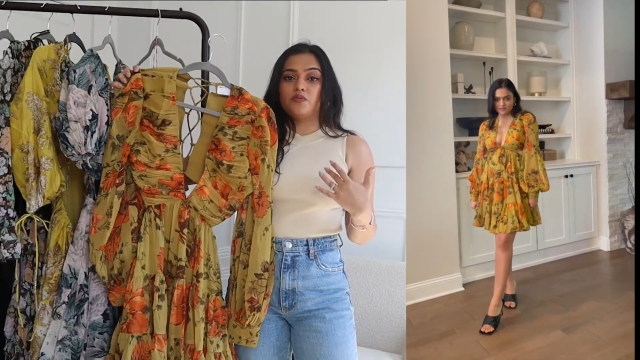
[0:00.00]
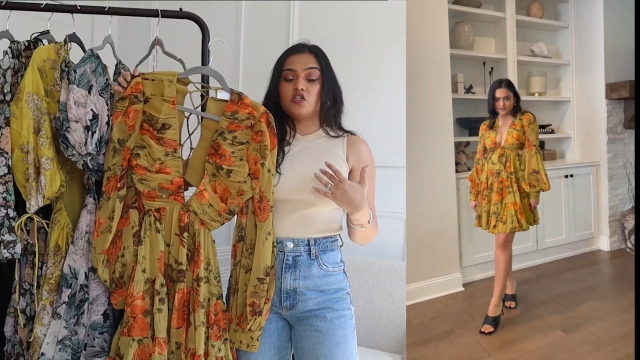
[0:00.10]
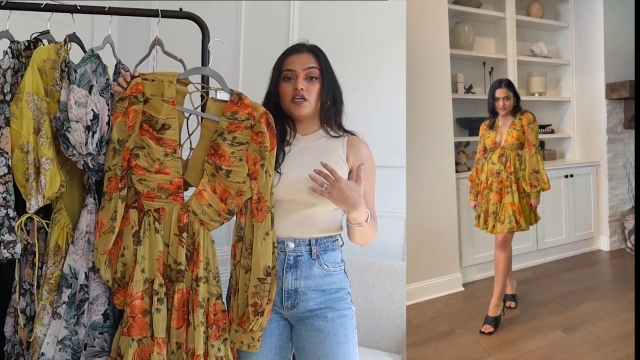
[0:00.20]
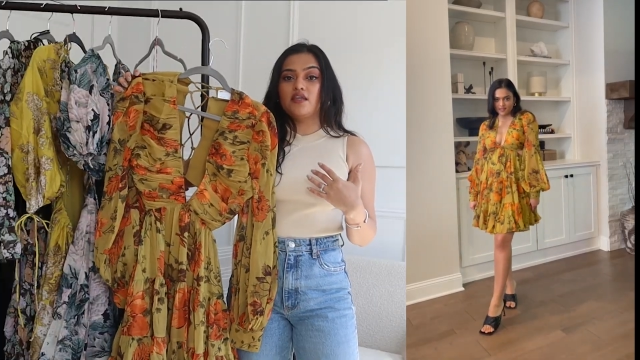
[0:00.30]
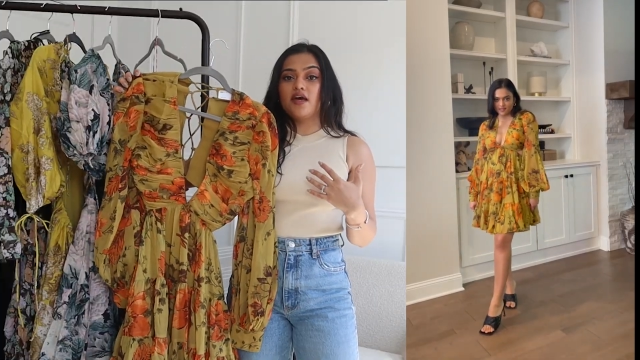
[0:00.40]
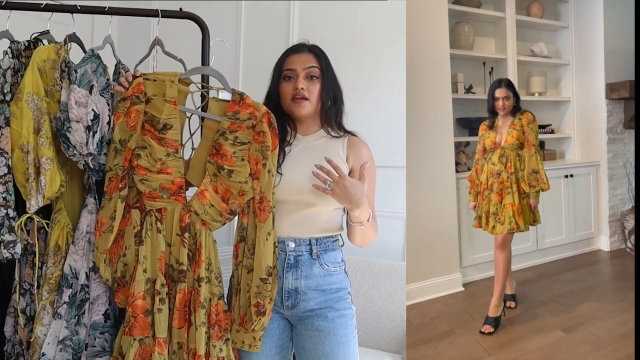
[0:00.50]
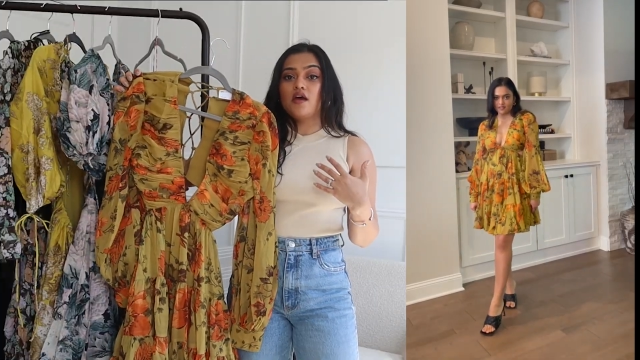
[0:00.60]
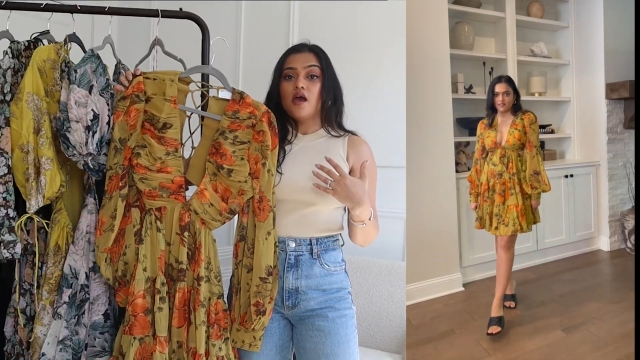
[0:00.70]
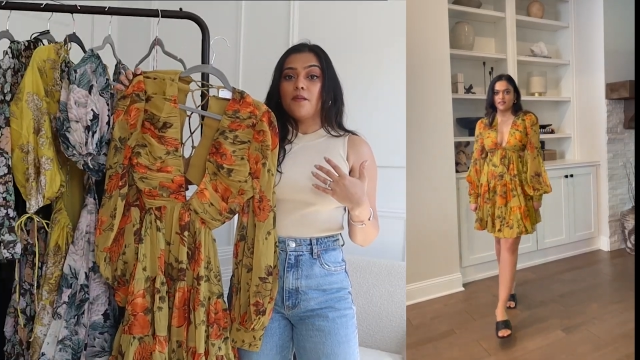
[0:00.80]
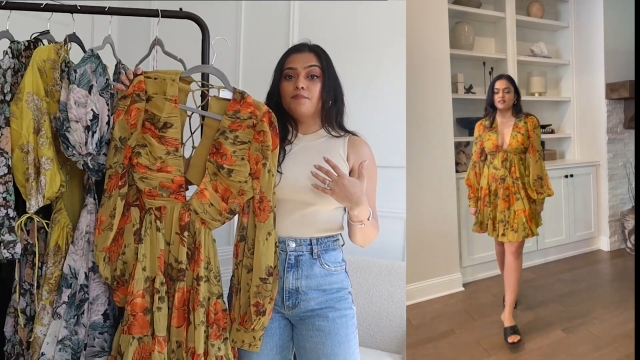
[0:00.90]
especially that
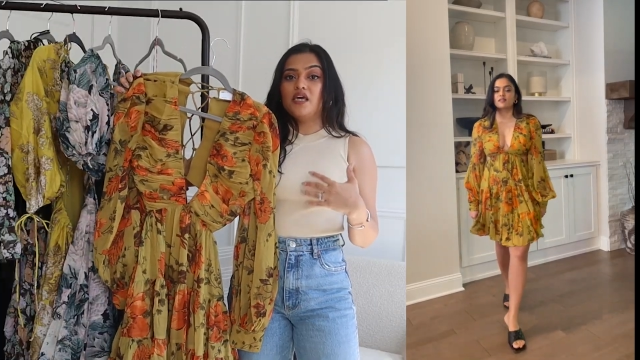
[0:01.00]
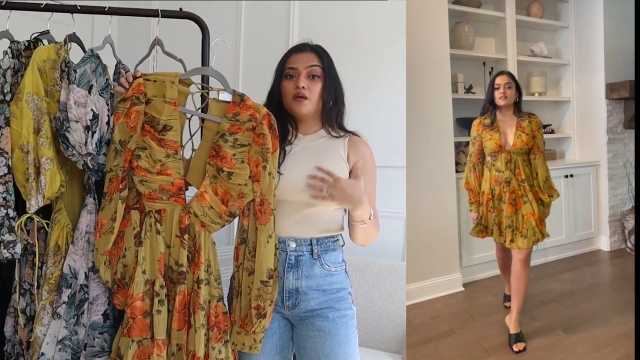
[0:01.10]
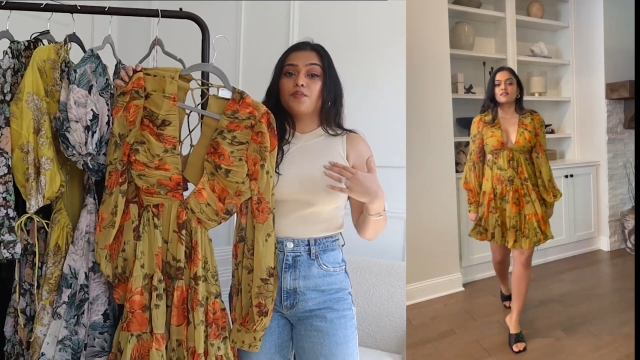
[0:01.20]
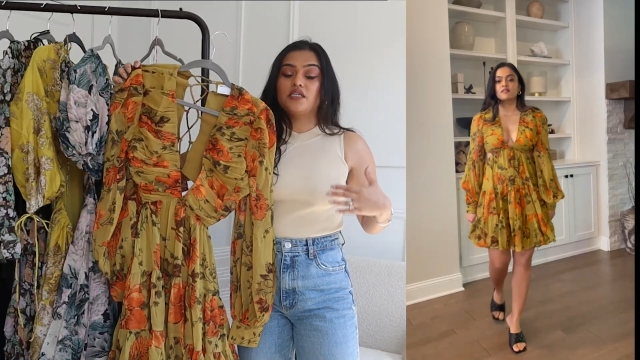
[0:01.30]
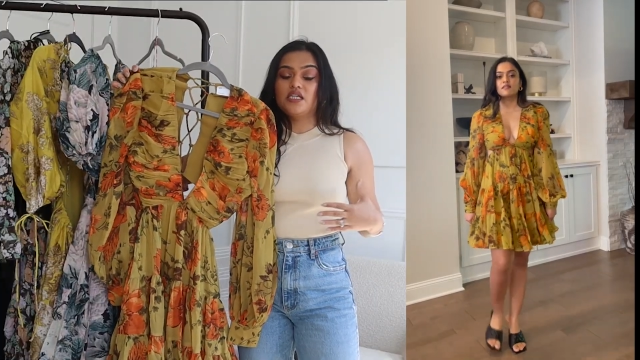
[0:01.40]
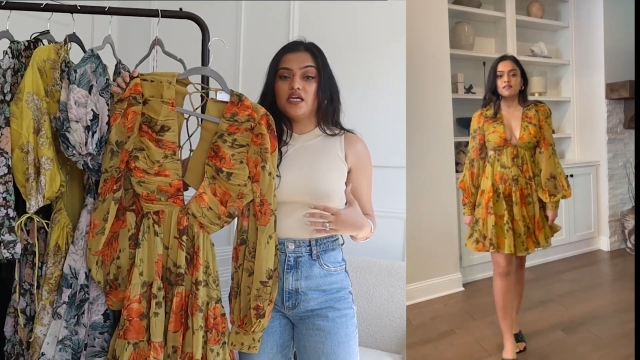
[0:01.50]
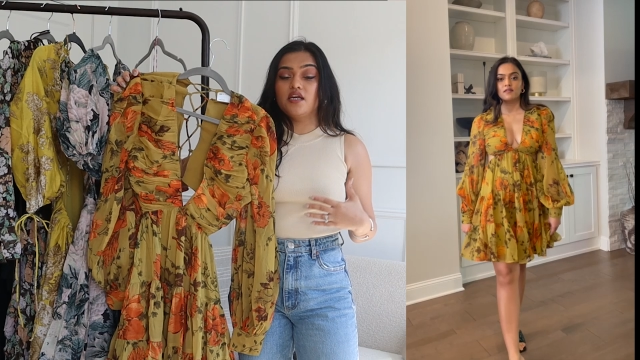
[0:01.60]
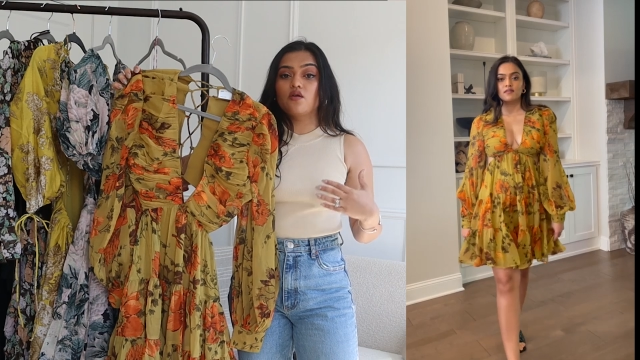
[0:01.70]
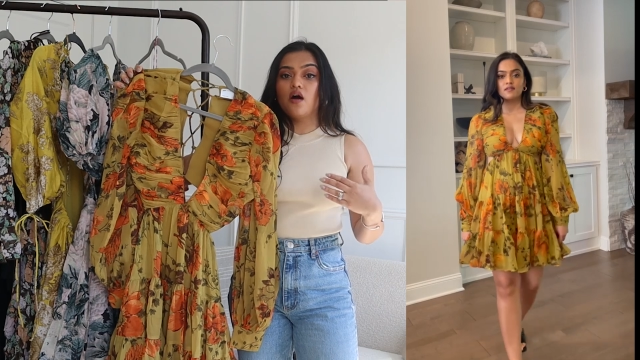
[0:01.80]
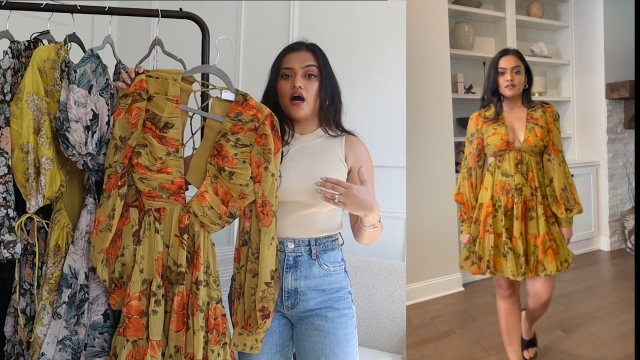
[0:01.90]
being
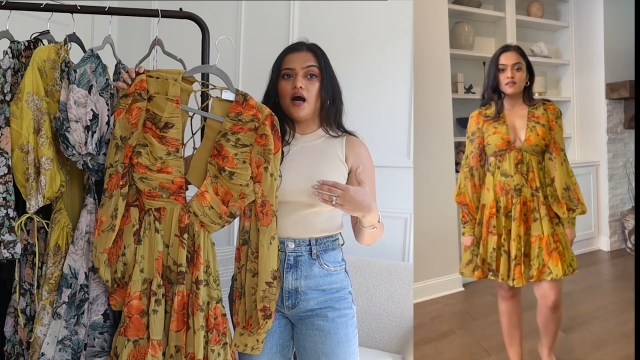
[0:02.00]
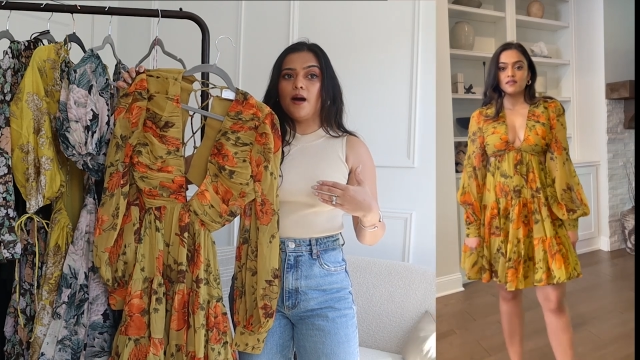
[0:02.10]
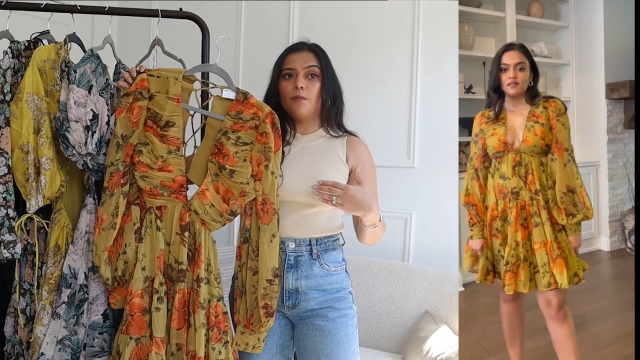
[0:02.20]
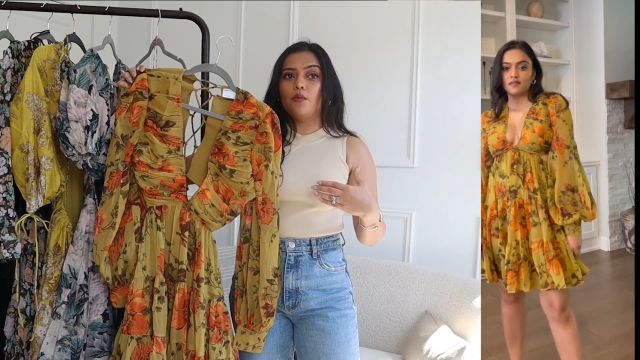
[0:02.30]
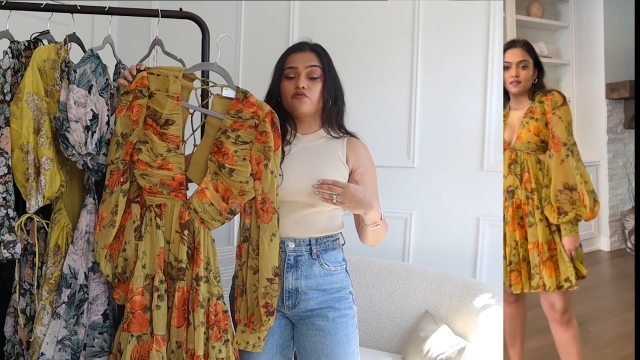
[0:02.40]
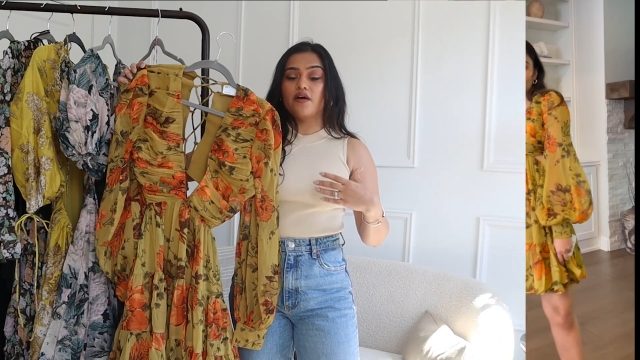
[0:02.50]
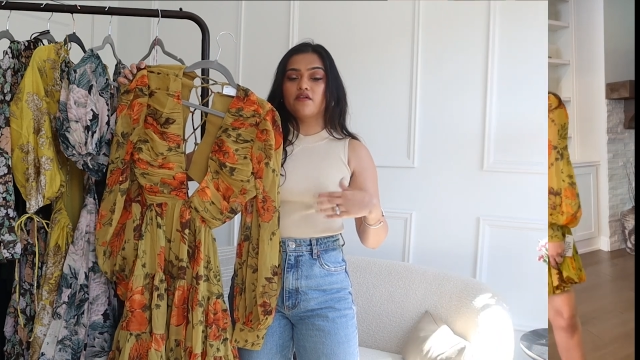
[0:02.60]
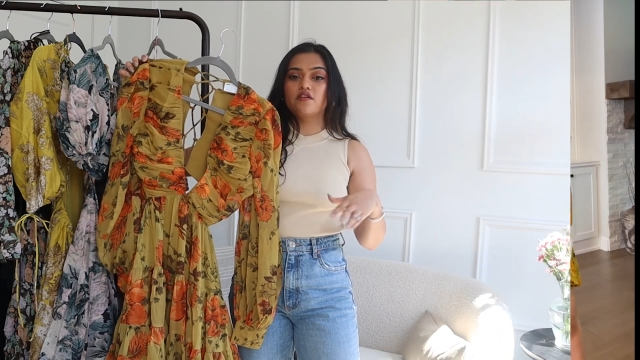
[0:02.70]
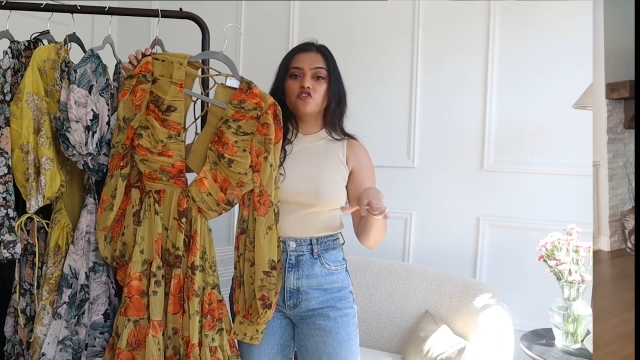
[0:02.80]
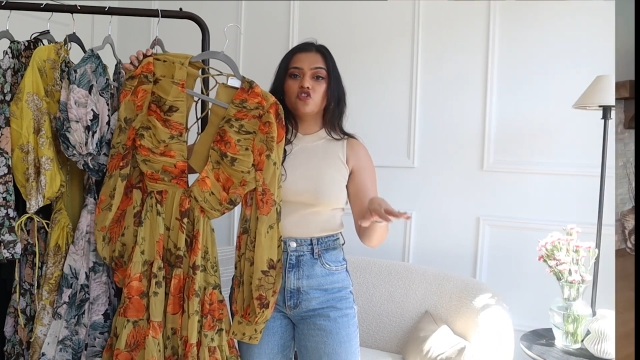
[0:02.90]
petite uh,
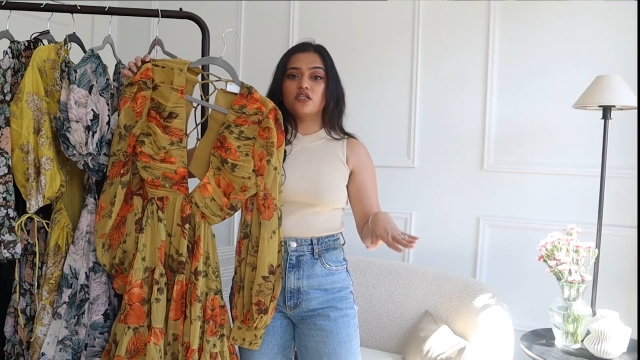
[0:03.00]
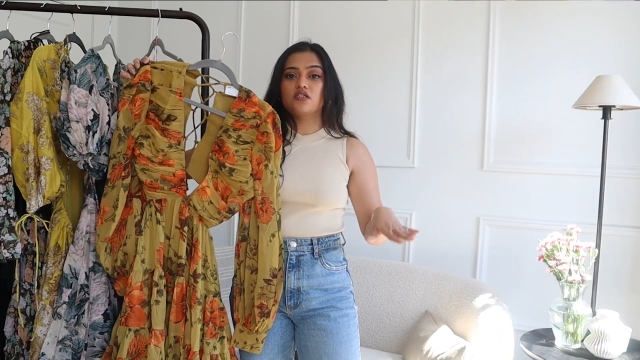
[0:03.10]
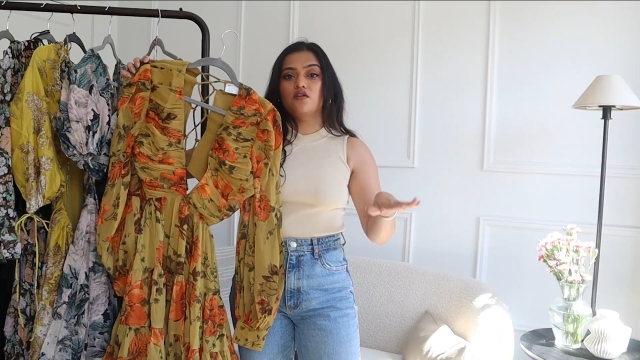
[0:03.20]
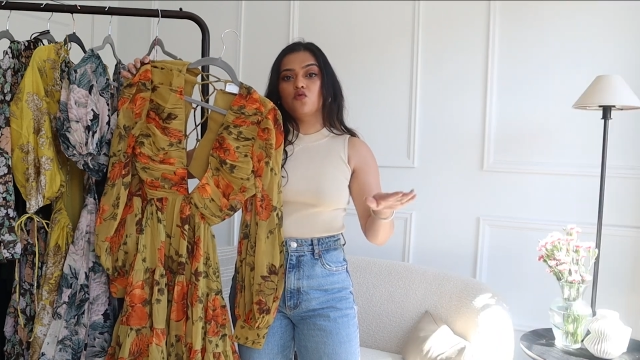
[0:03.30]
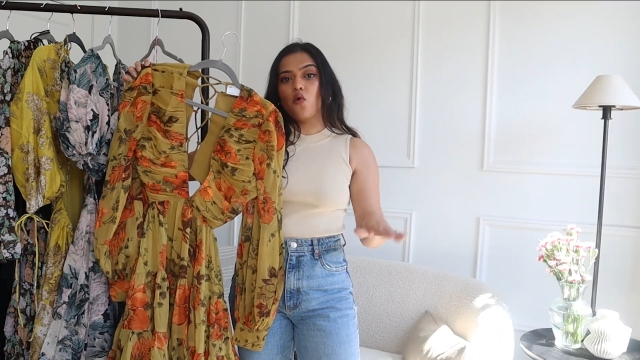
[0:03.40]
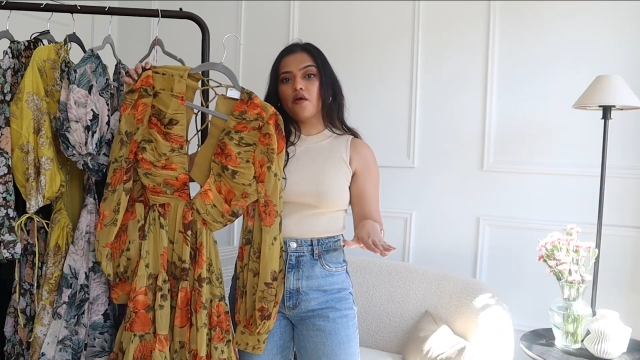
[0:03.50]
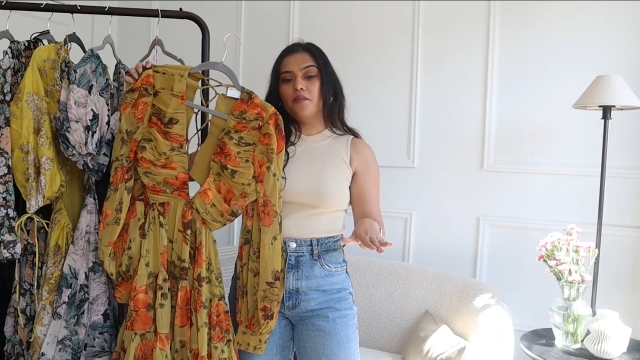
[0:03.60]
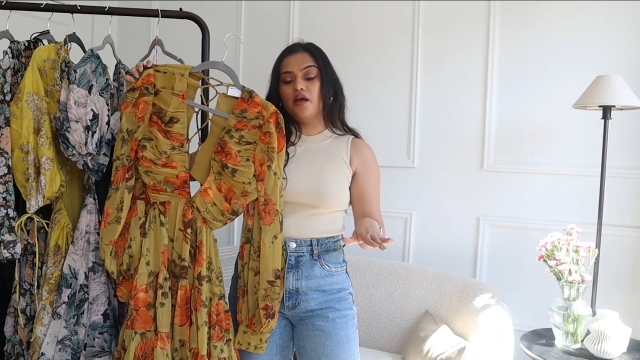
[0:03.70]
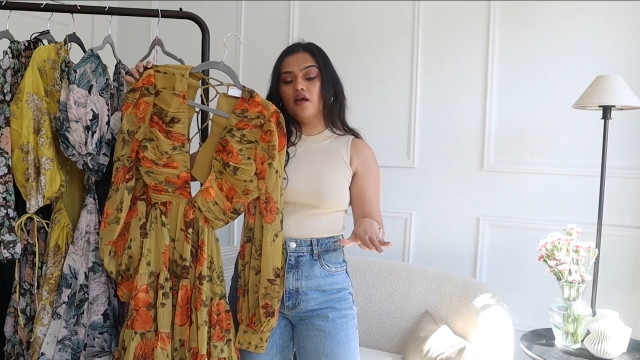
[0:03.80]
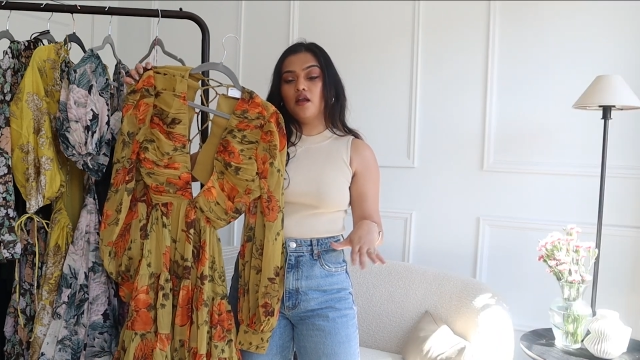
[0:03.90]
rather than just a
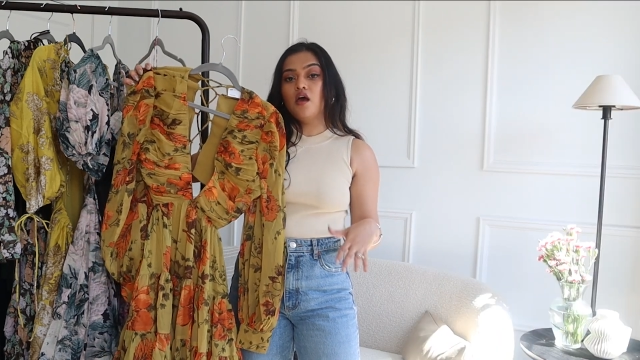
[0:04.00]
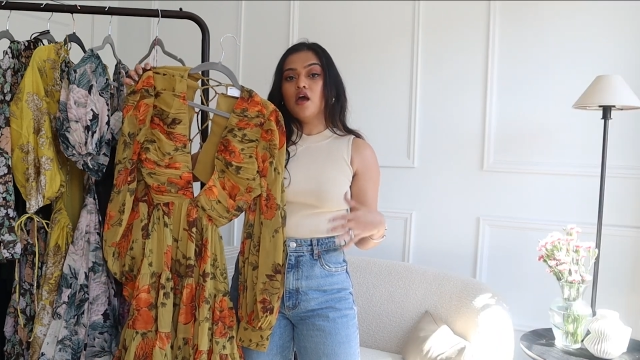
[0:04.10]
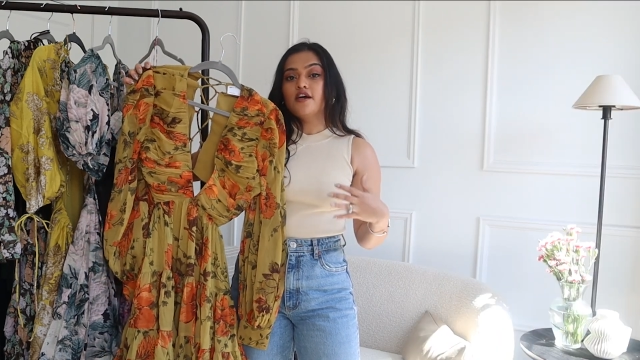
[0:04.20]
normal